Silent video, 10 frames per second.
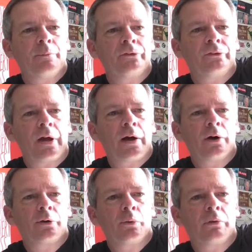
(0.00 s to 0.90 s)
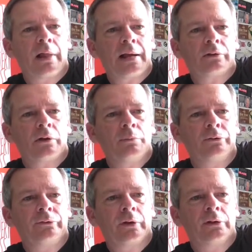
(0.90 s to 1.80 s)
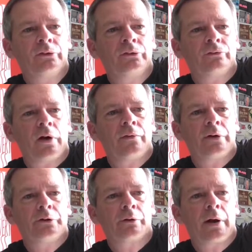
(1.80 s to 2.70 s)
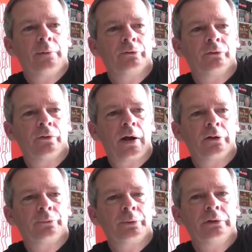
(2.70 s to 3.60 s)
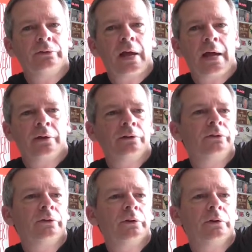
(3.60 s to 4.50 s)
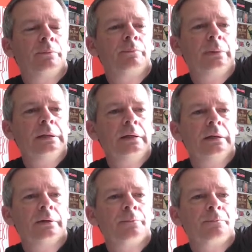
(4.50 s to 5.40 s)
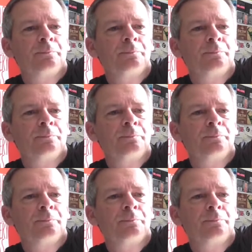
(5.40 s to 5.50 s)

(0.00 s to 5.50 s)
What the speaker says: soured with lactobacillus, 500 grams of raspberries added to the beer,